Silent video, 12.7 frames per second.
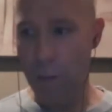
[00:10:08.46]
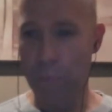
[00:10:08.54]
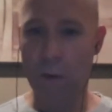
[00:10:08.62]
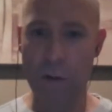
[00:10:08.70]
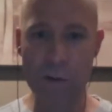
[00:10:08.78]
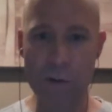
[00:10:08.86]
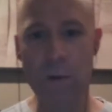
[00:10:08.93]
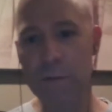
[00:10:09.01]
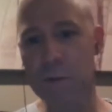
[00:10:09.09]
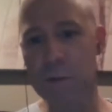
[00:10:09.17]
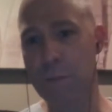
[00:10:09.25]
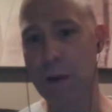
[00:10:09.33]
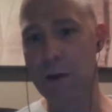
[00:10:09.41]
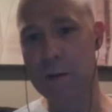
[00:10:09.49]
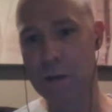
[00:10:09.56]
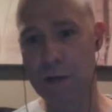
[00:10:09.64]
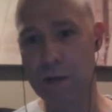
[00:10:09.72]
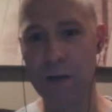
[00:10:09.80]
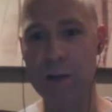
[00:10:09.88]
parcel of
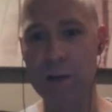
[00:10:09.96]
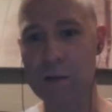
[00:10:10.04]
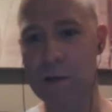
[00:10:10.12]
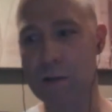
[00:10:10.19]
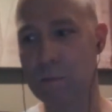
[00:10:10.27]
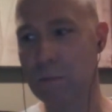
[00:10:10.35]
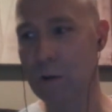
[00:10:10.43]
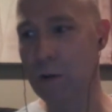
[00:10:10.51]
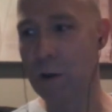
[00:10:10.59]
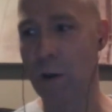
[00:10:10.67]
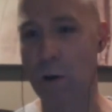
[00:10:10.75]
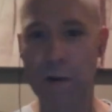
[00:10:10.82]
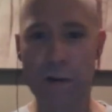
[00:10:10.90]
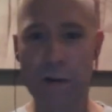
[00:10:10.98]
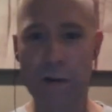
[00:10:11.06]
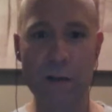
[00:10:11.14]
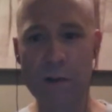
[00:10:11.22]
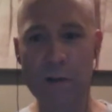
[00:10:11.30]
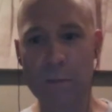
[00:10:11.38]
space is card
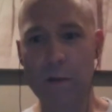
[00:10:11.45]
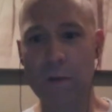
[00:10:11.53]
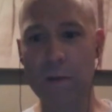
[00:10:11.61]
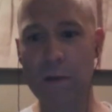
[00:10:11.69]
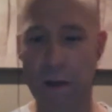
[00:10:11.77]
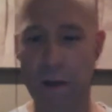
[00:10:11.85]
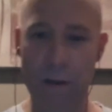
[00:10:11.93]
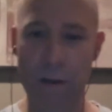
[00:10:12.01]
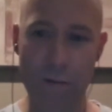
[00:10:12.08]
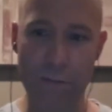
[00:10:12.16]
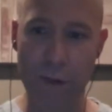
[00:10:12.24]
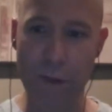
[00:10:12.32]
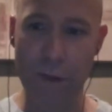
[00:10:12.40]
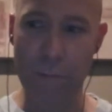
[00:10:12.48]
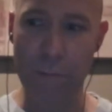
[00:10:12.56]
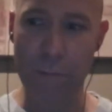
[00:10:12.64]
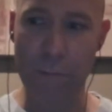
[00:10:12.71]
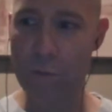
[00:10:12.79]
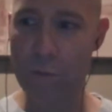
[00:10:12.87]
accessible, and very
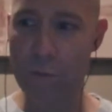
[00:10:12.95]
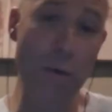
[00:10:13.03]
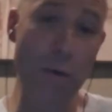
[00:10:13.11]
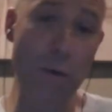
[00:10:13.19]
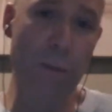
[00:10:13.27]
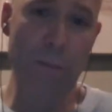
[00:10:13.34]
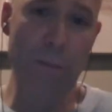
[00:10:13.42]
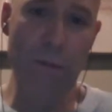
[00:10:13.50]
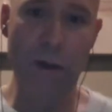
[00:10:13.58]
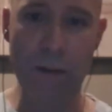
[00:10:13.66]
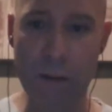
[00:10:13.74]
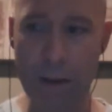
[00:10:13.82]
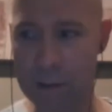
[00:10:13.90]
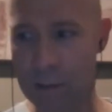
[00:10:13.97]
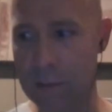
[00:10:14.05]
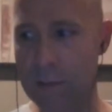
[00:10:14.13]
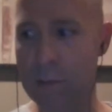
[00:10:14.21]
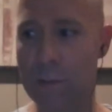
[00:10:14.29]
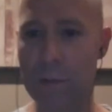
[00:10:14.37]
few people have
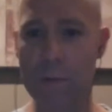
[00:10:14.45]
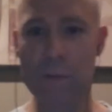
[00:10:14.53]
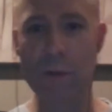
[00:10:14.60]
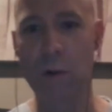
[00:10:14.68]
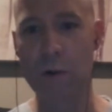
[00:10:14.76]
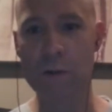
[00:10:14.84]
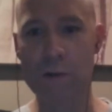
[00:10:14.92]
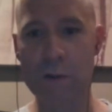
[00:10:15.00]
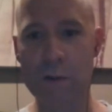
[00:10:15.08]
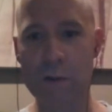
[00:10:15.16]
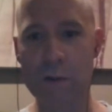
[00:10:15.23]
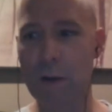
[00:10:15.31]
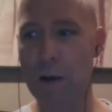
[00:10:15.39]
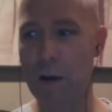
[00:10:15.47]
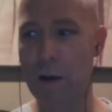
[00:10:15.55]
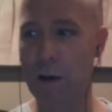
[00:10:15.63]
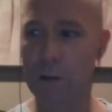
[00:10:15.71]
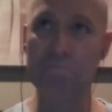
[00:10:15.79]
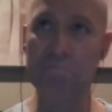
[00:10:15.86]
access to those cards.
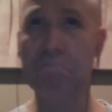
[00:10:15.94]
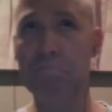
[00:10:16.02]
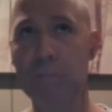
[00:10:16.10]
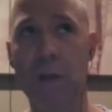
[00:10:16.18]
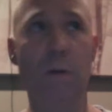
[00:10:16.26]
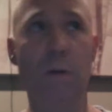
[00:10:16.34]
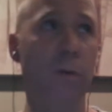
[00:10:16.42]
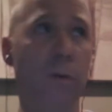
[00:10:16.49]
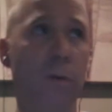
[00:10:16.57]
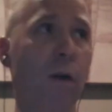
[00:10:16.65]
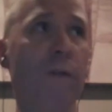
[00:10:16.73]
There are